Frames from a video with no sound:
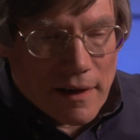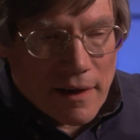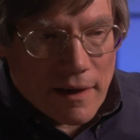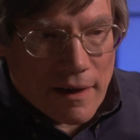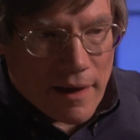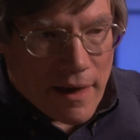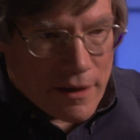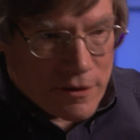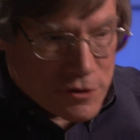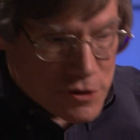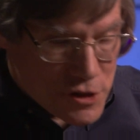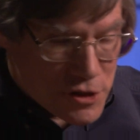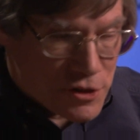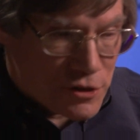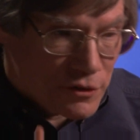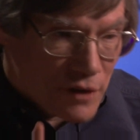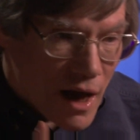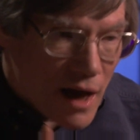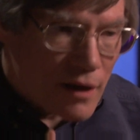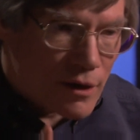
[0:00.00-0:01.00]
uh, energies
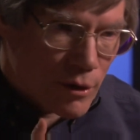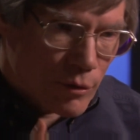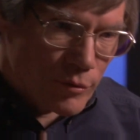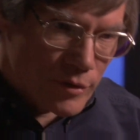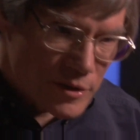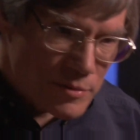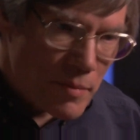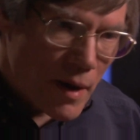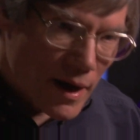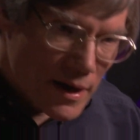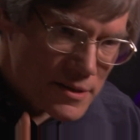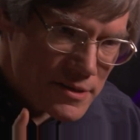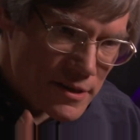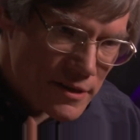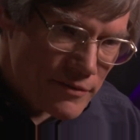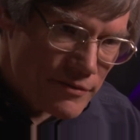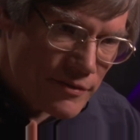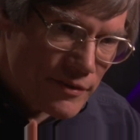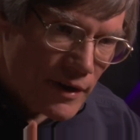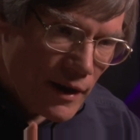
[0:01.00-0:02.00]
are not always
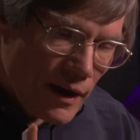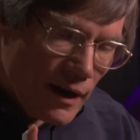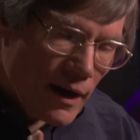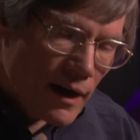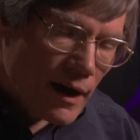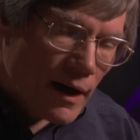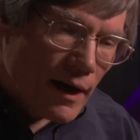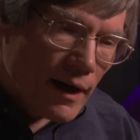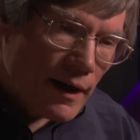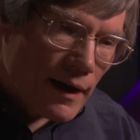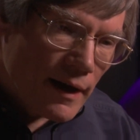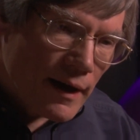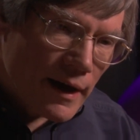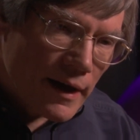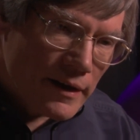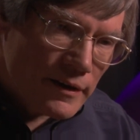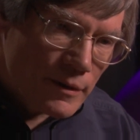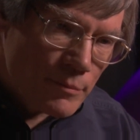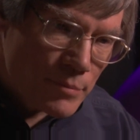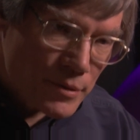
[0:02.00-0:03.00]
positive, uh,
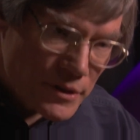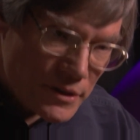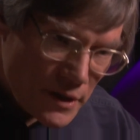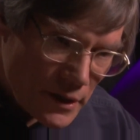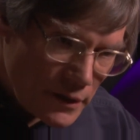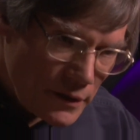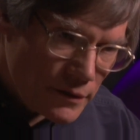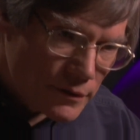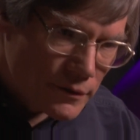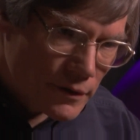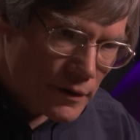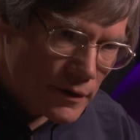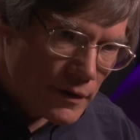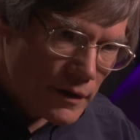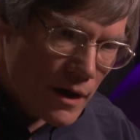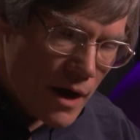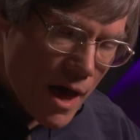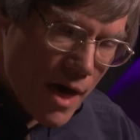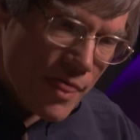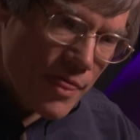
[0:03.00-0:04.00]
and in
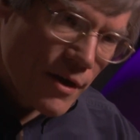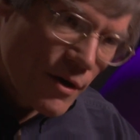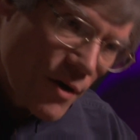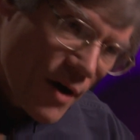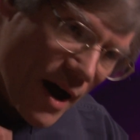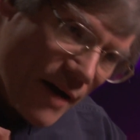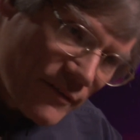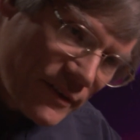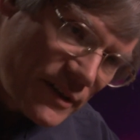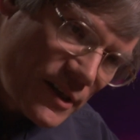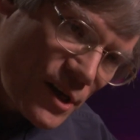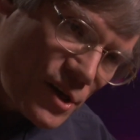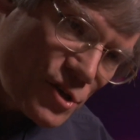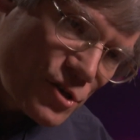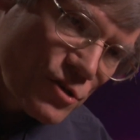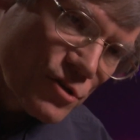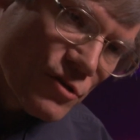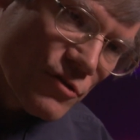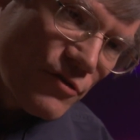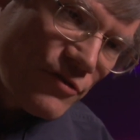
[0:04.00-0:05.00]
particular, the
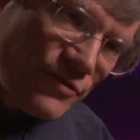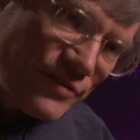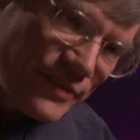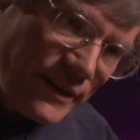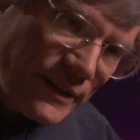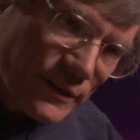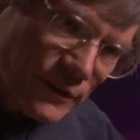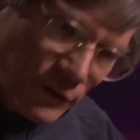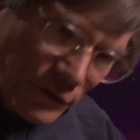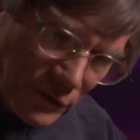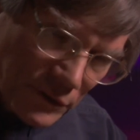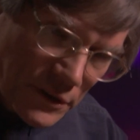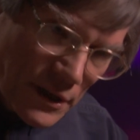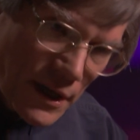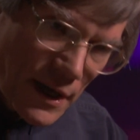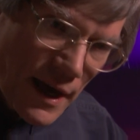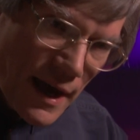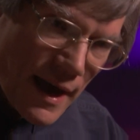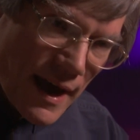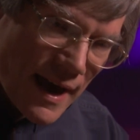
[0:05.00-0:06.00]
gravitational field
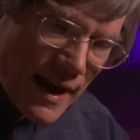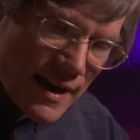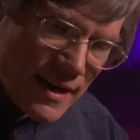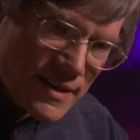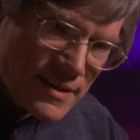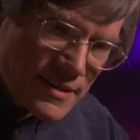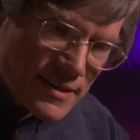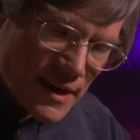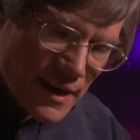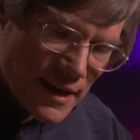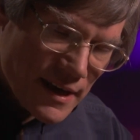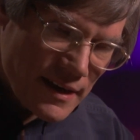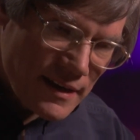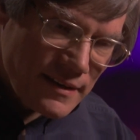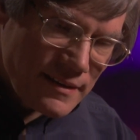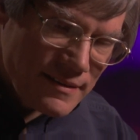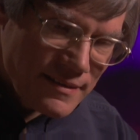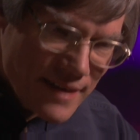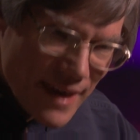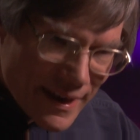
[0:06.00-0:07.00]
has a
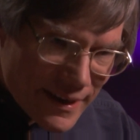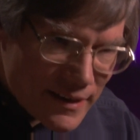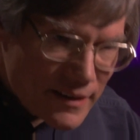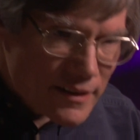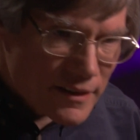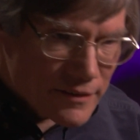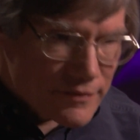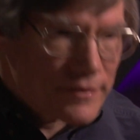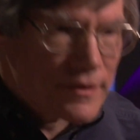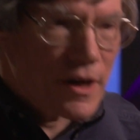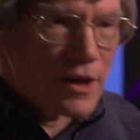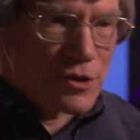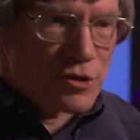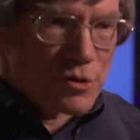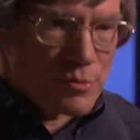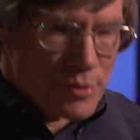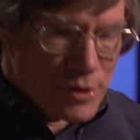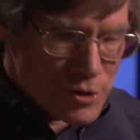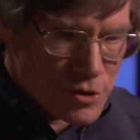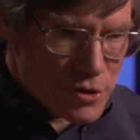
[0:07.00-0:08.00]
negative
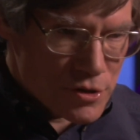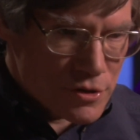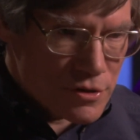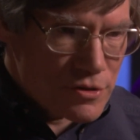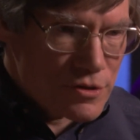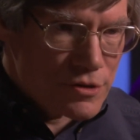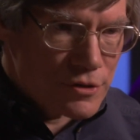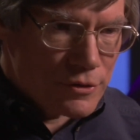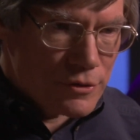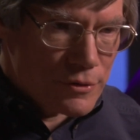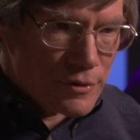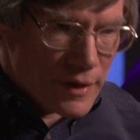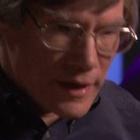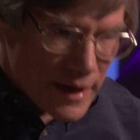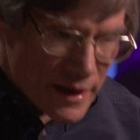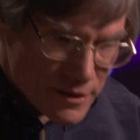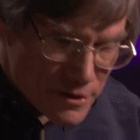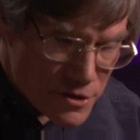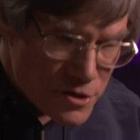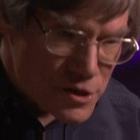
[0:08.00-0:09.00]
contribution to the
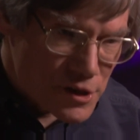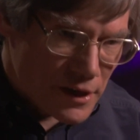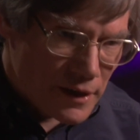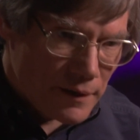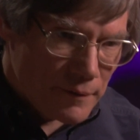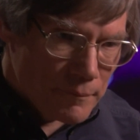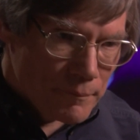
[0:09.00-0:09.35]
energy.